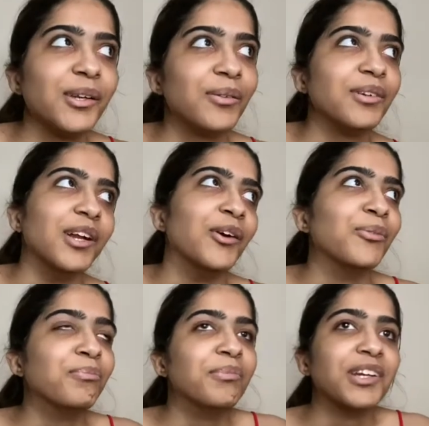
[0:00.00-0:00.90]
you
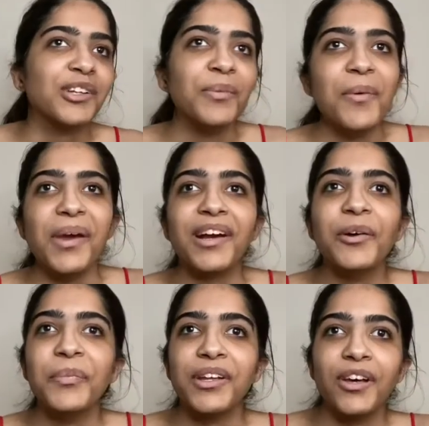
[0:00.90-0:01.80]
know, just do my
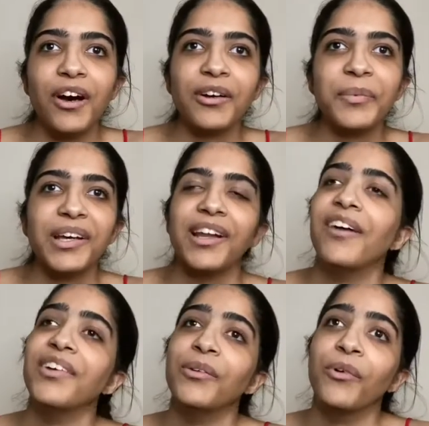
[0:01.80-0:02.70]
makeup and talk because I
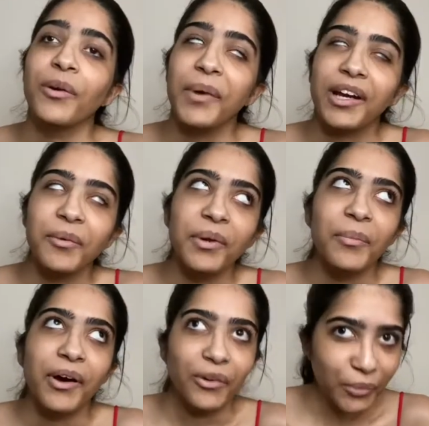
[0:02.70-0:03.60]
haven't worn makeup in
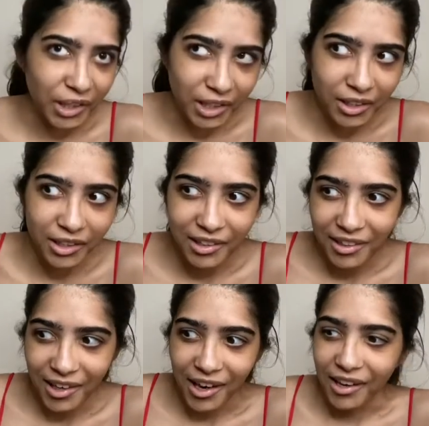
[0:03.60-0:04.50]
about a week
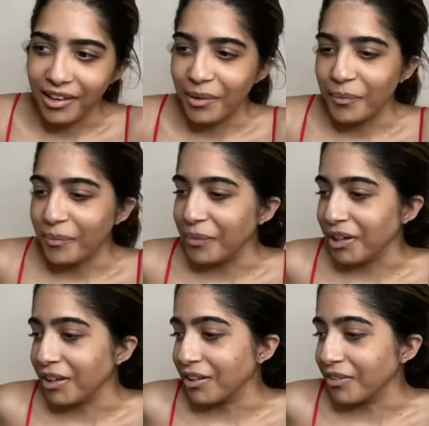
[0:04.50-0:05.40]

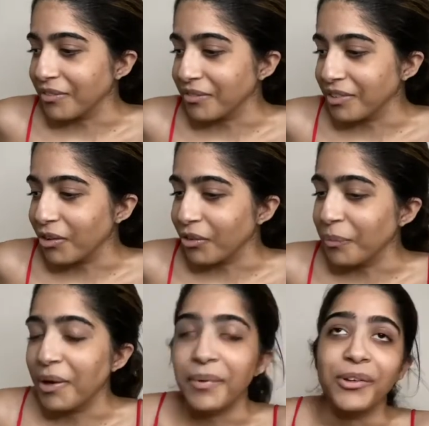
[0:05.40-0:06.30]
because, of, or
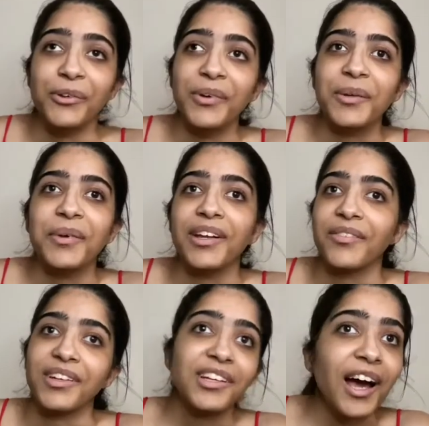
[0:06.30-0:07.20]
maybe two weeks because of
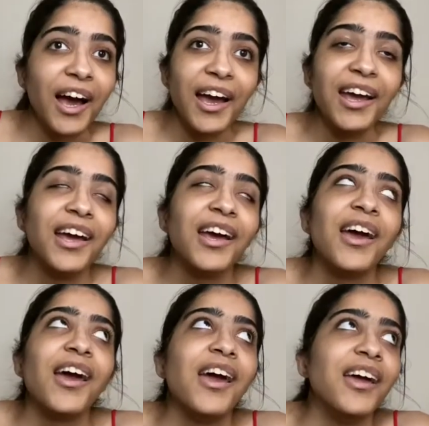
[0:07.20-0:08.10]
a sty.
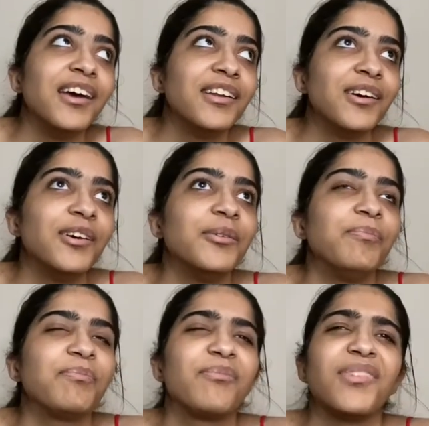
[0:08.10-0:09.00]
And
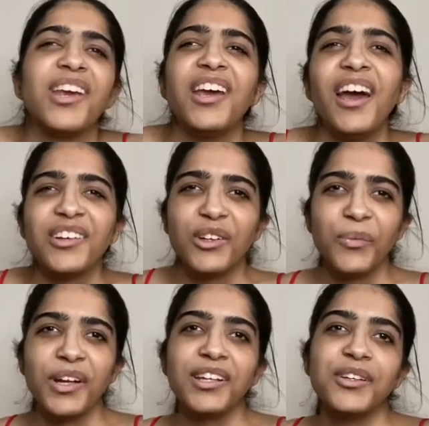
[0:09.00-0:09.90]
um, yeah, I just
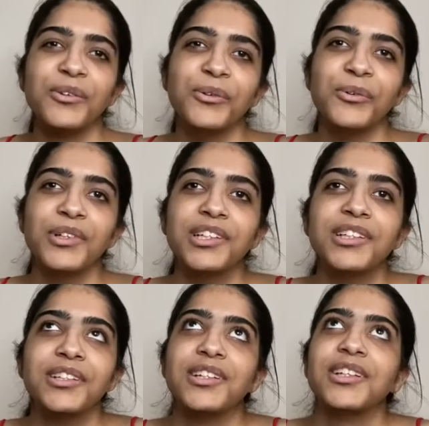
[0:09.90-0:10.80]
wanted to
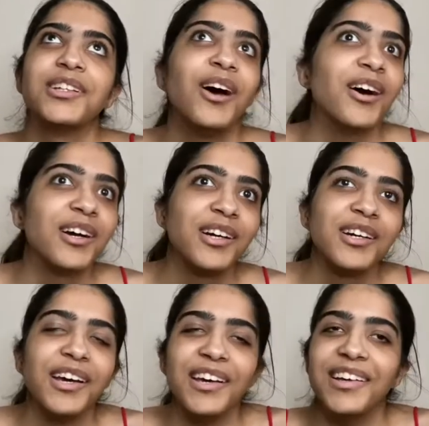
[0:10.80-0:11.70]
just talk
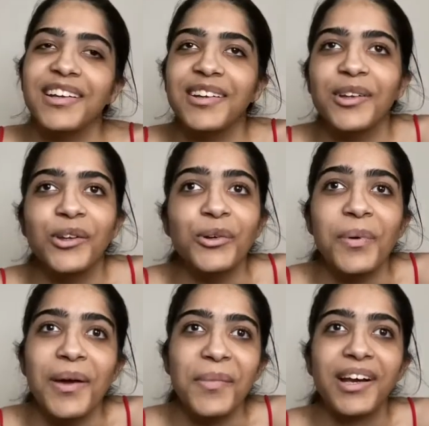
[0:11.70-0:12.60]
and do
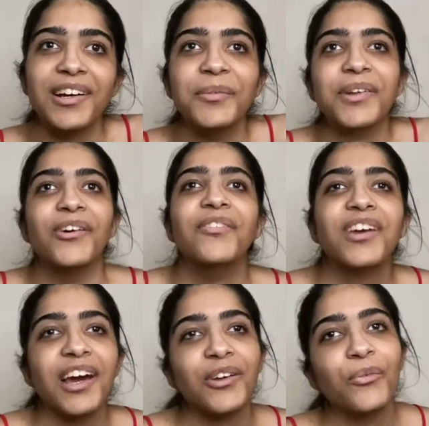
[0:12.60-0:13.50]
my makeup. So if you
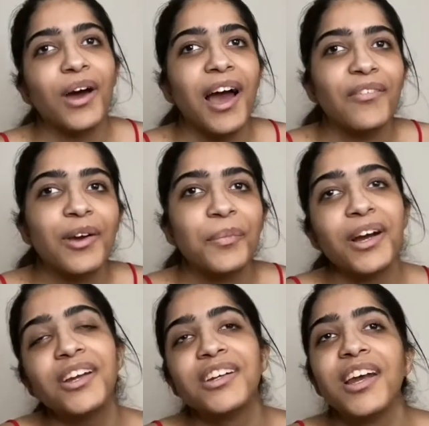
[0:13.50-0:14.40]
guys have a
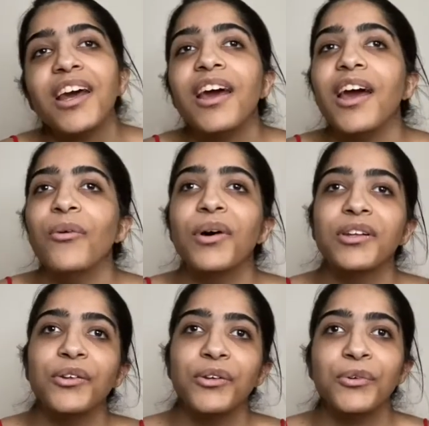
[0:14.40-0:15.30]
brush and want
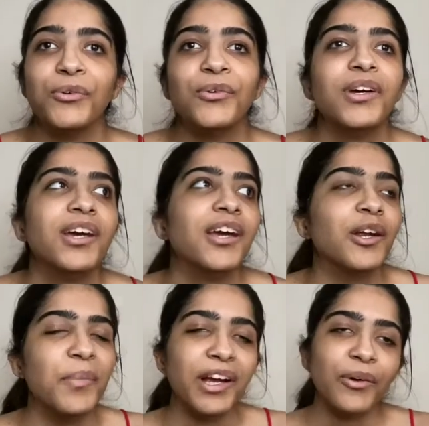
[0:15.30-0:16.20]
to do
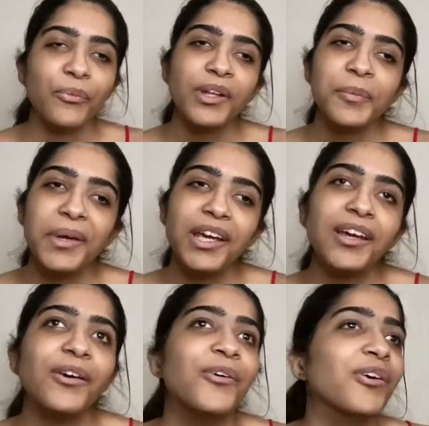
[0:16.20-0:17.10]
your makeup with
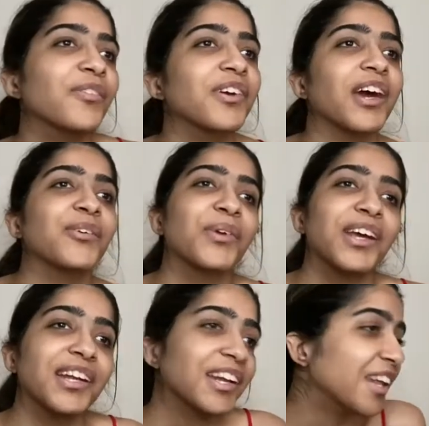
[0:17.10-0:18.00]
me, or if you guys want
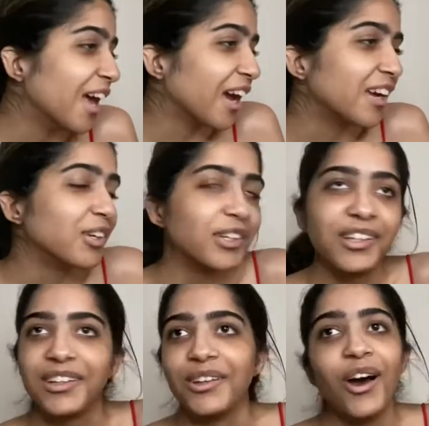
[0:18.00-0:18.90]
to eat a snack and
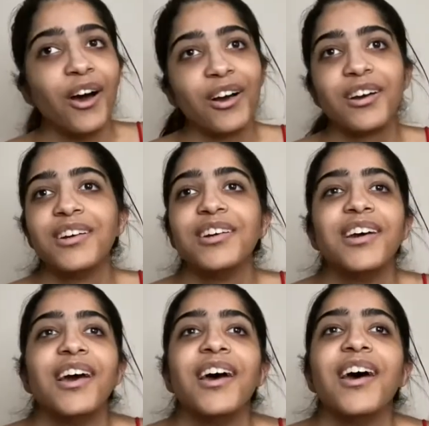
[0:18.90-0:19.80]
just talk,
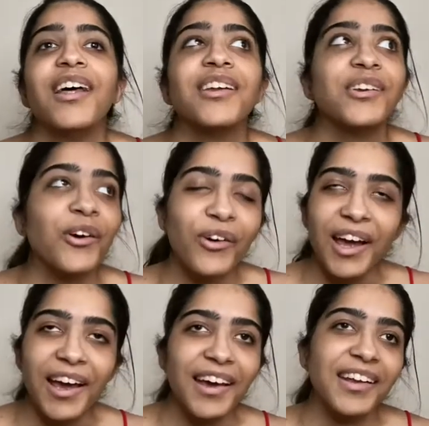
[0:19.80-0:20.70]
go
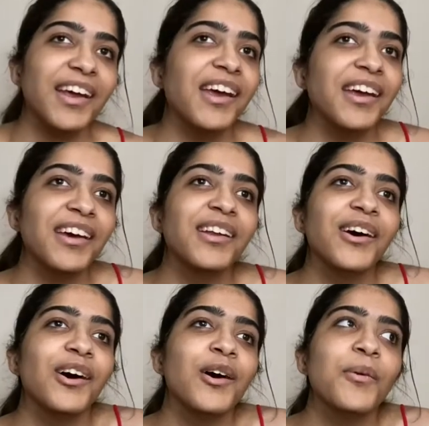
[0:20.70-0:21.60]
ahead and
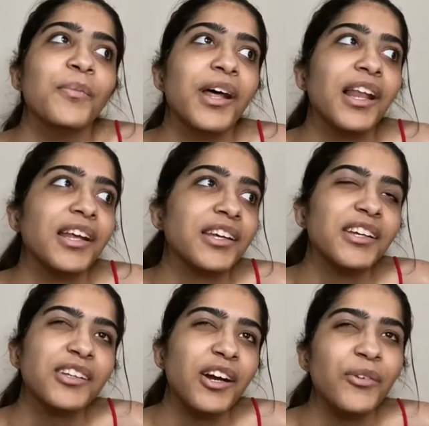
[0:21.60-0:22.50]
um, let's get
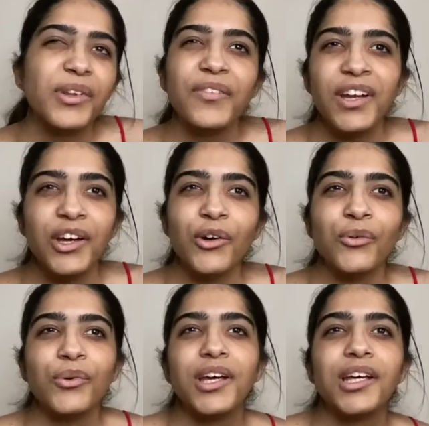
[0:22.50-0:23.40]
started with the video,
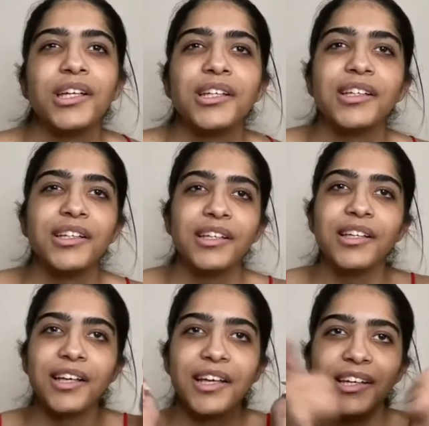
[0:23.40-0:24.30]

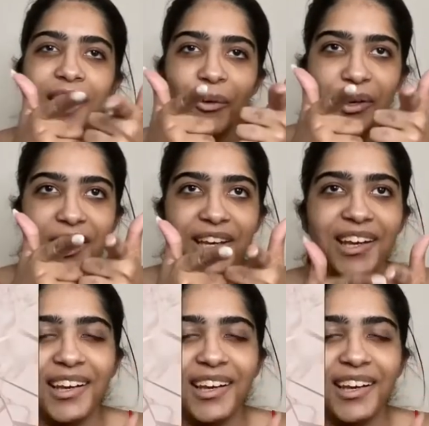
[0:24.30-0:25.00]
shall we?